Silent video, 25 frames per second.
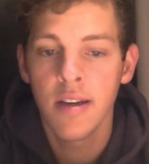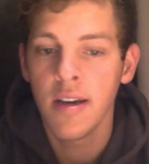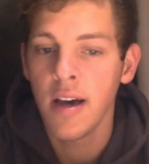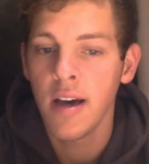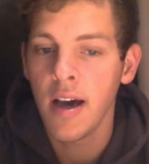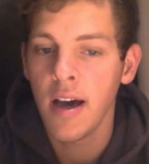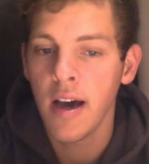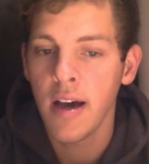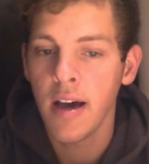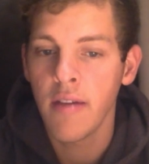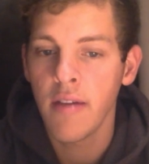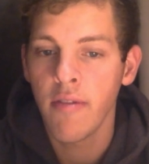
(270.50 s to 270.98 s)

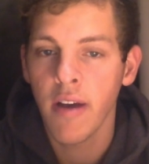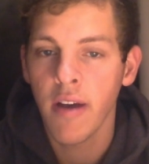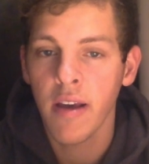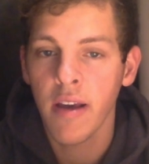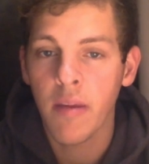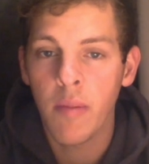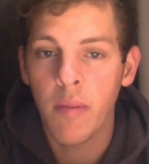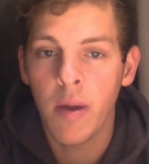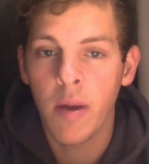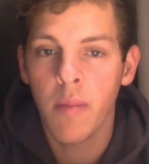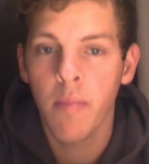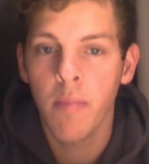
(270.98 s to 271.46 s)
I'd
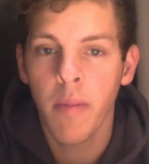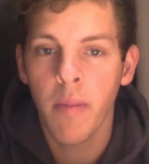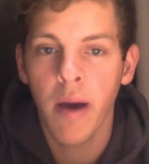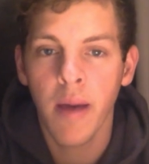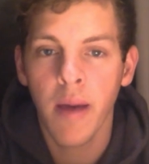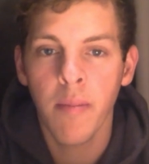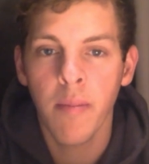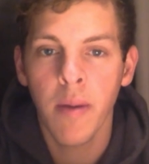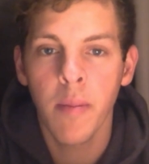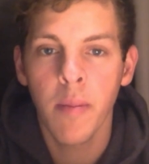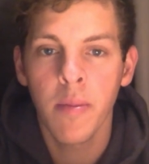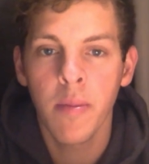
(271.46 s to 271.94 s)
recommend
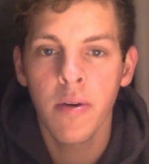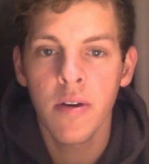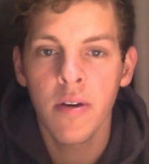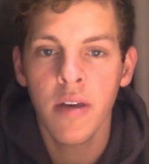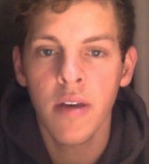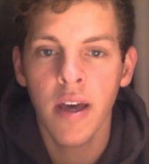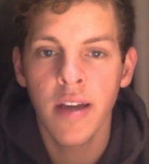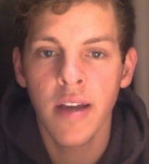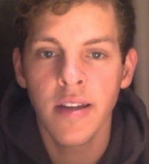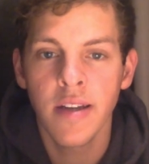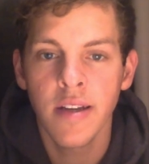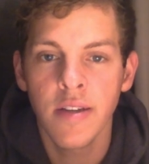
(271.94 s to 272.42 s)
buying my book,
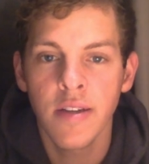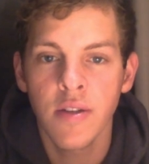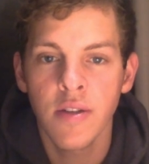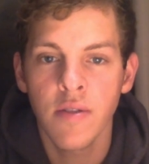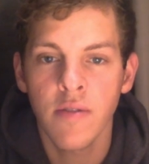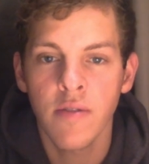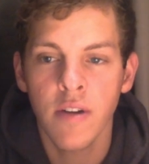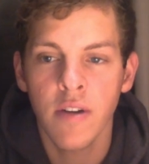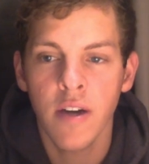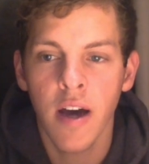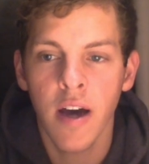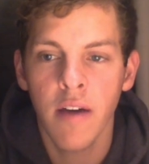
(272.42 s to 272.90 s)
Ideas
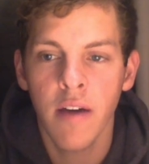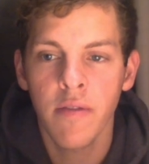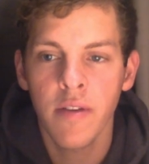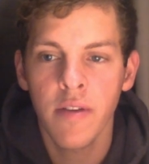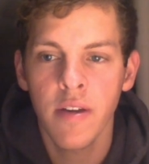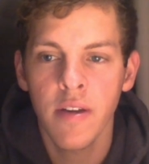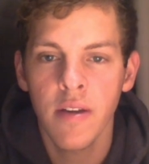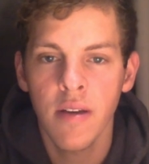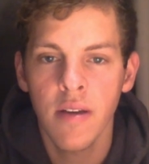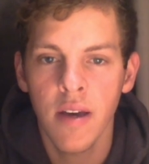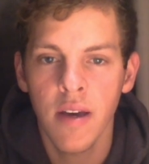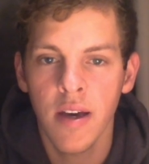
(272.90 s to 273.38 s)
Over
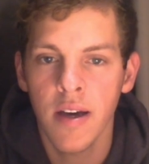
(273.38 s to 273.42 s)
Coffee.